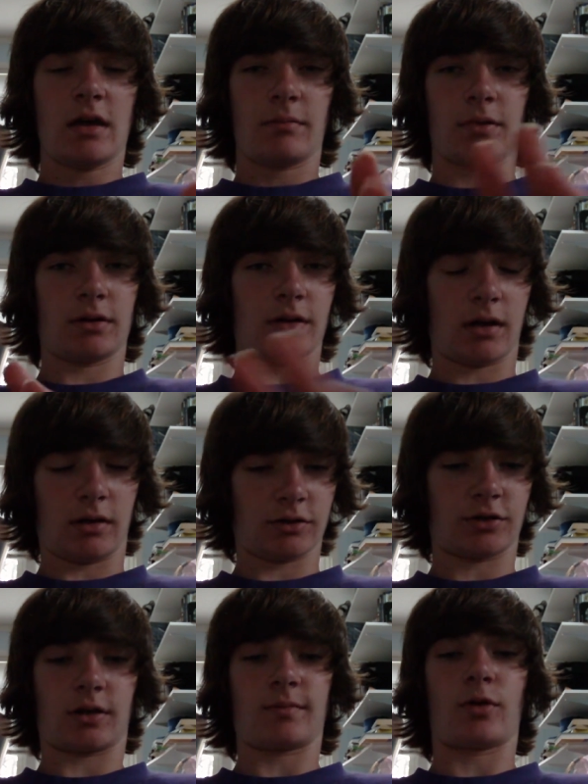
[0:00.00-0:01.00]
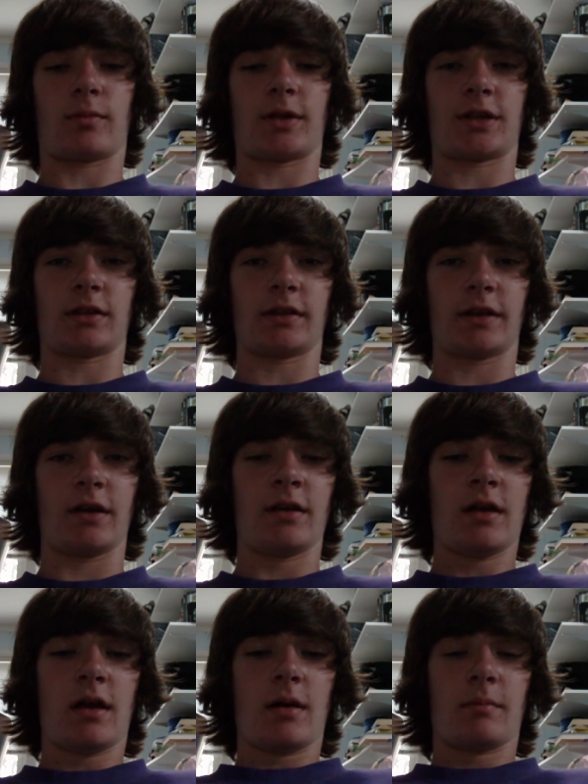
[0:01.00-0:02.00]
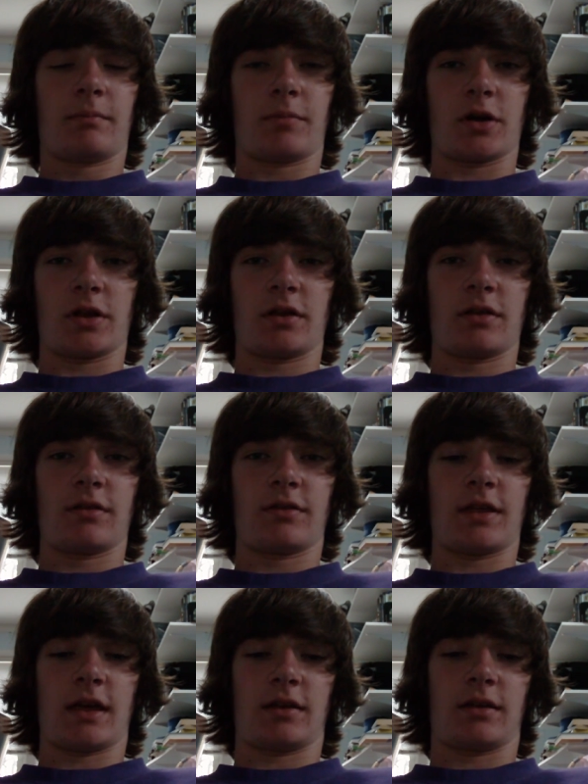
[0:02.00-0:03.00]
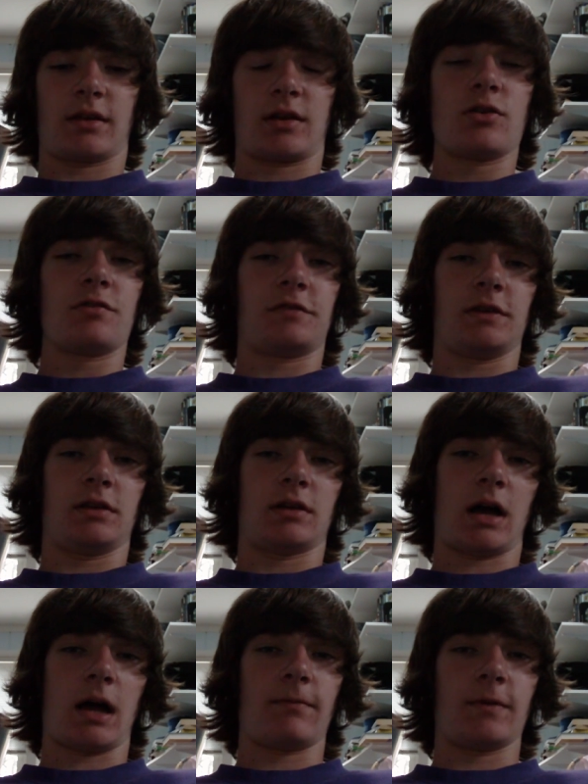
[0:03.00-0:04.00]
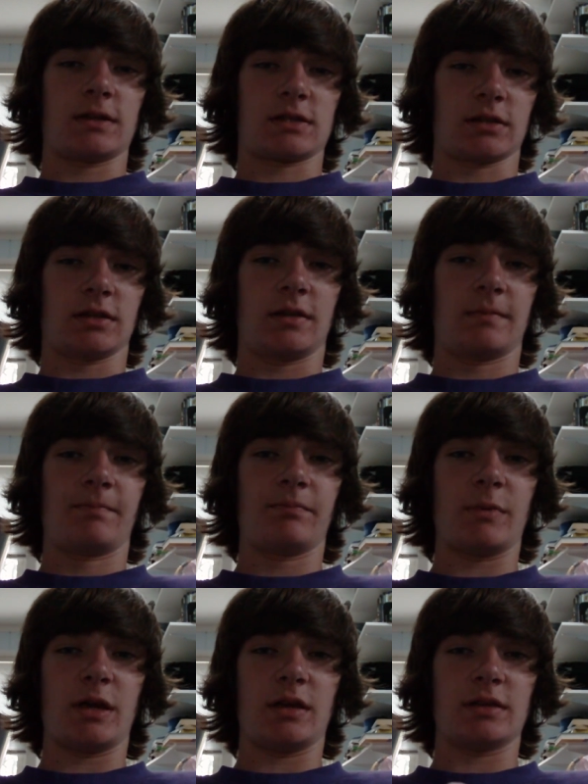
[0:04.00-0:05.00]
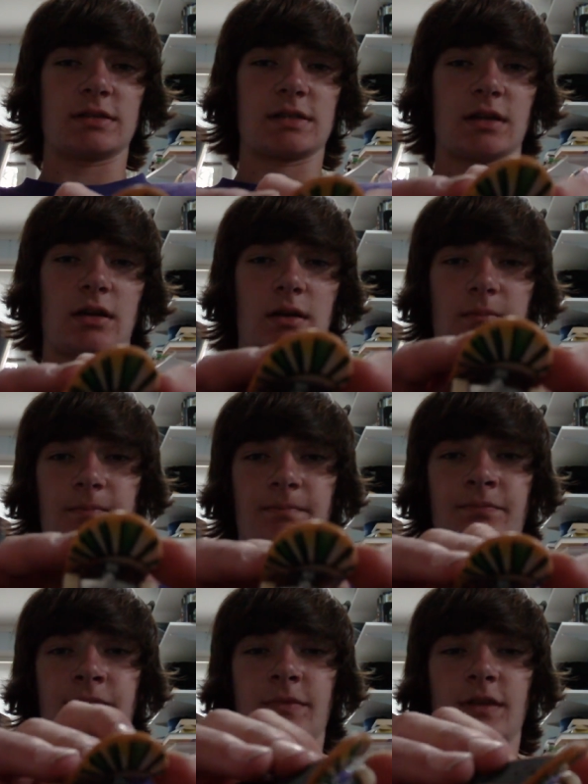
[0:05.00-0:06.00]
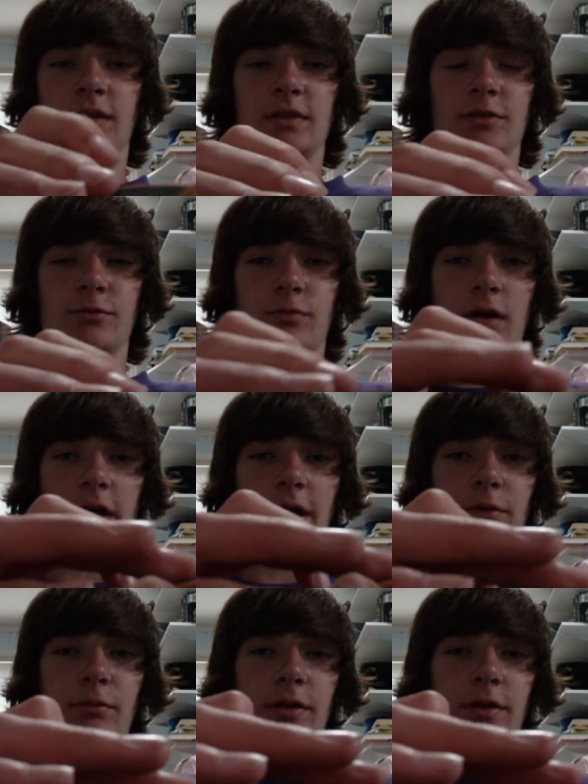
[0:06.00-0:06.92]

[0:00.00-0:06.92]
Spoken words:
But I'll talk more about that later. But then goofy, obviously, means that you ride